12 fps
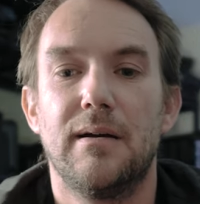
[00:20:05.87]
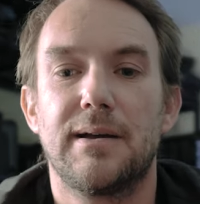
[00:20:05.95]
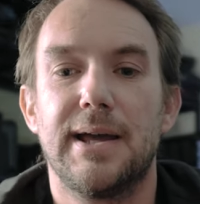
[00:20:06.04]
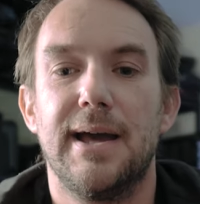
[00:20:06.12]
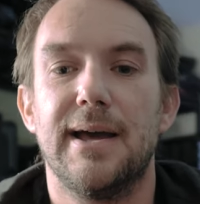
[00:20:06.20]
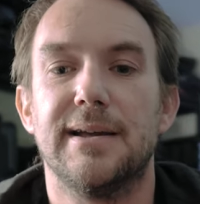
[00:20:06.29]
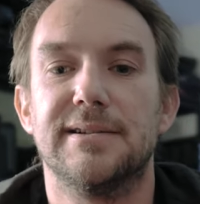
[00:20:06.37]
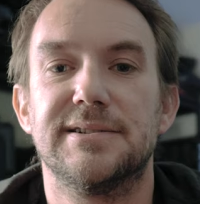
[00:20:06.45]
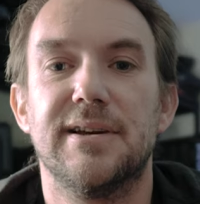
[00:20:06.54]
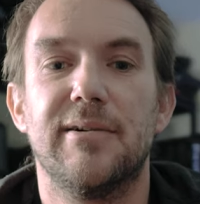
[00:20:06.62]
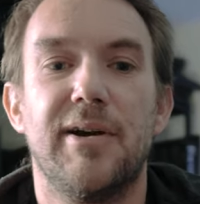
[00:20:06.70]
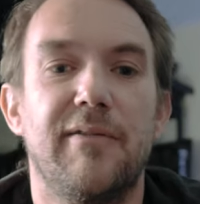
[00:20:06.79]
Okay,
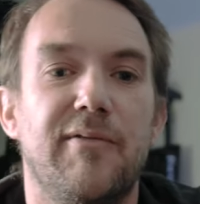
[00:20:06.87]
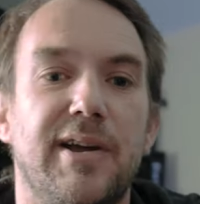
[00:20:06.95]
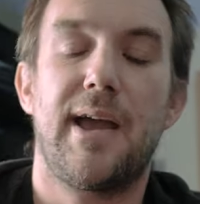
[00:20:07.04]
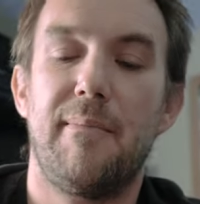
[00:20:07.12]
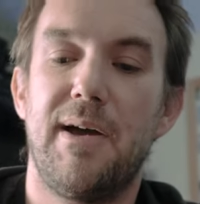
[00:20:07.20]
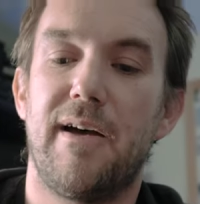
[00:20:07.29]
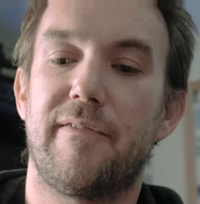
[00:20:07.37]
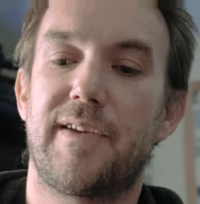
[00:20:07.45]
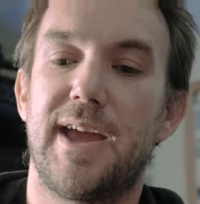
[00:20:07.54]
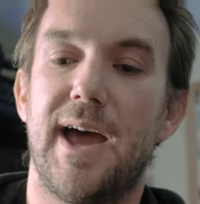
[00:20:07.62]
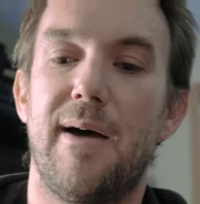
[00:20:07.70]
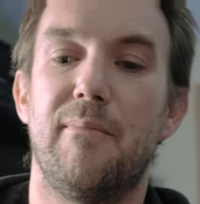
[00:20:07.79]
so if we come out of
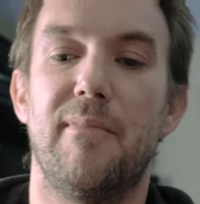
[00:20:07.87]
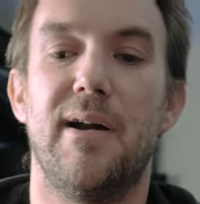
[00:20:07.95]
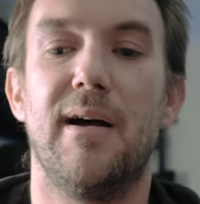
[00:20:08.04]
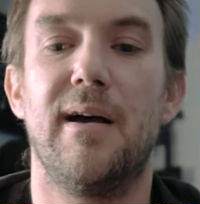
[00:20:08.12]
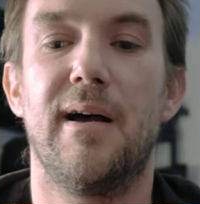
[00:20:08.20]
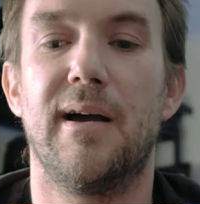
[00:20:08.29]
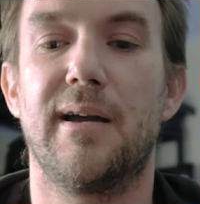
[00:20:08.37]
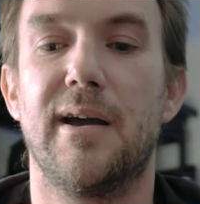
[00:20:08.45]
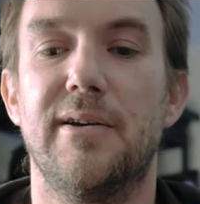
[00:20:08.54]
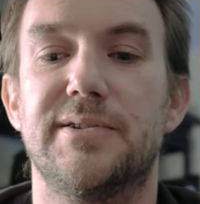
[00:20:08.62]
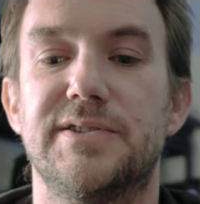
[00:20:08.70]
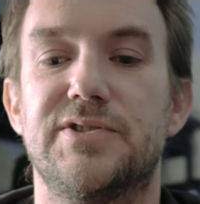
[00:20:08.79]
camera and
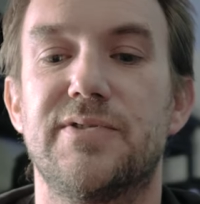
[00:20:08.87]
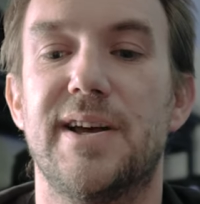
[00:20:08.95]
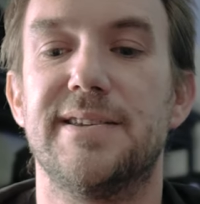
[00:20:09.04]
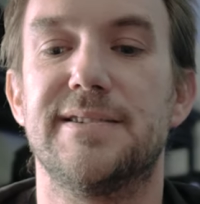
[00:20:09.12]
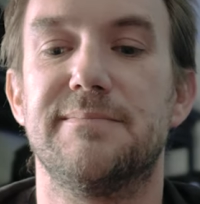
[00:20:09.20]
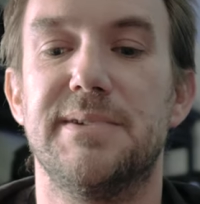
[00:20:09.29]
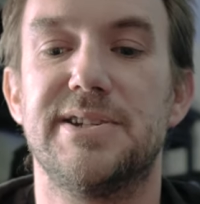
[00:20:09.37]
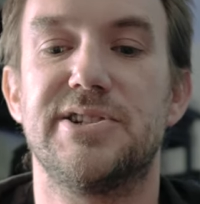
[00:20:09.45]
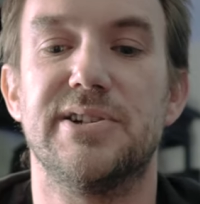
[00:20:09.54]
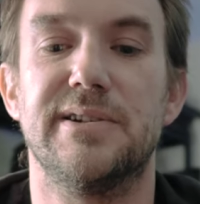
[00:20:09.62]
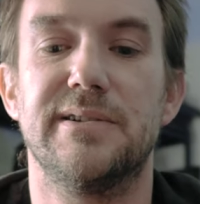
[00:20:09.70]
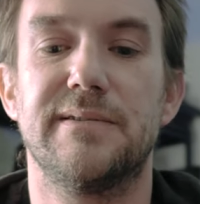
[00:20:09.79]
go to
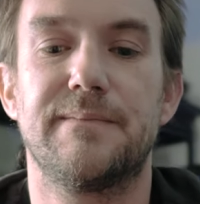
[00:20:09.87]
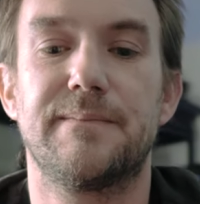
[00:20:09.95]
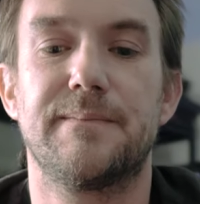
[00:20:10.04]
transmission,